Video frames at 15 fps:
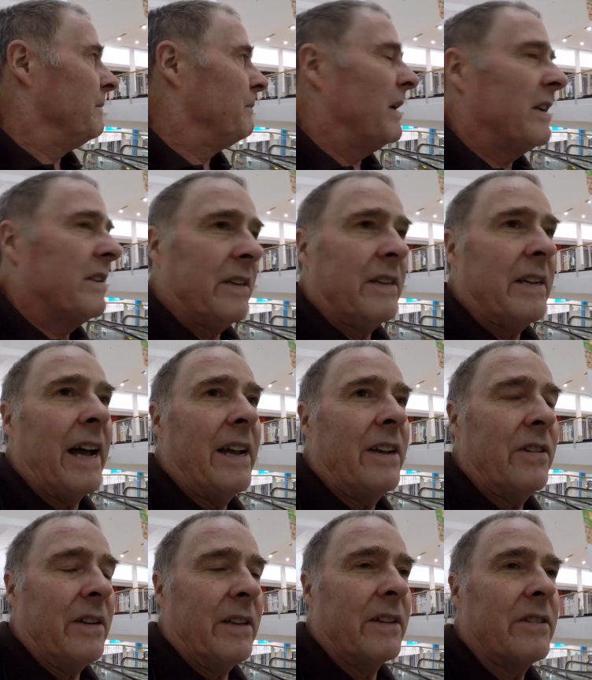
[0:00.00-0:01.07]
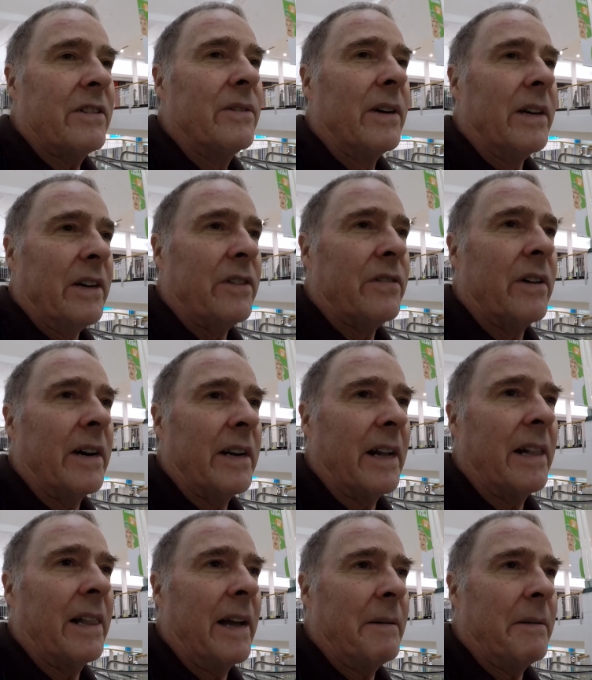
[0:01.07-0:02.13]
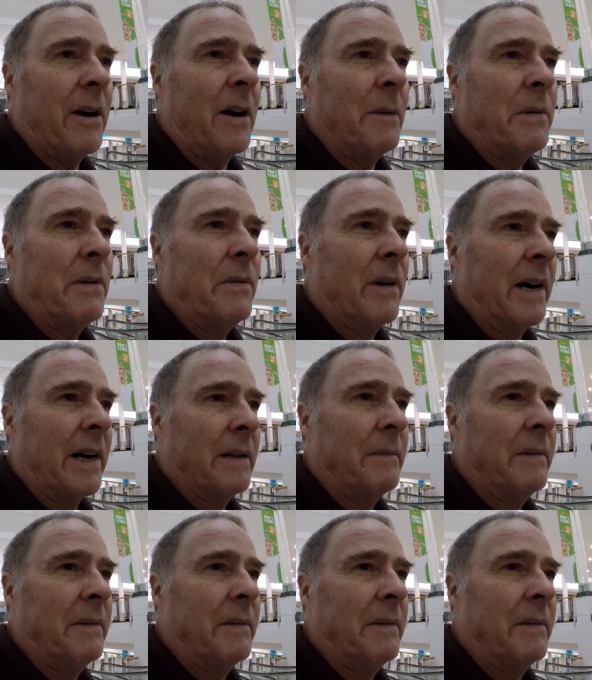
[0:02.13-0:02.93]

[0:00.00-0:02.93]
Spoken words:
presentation, they're still going to try to claim copyright.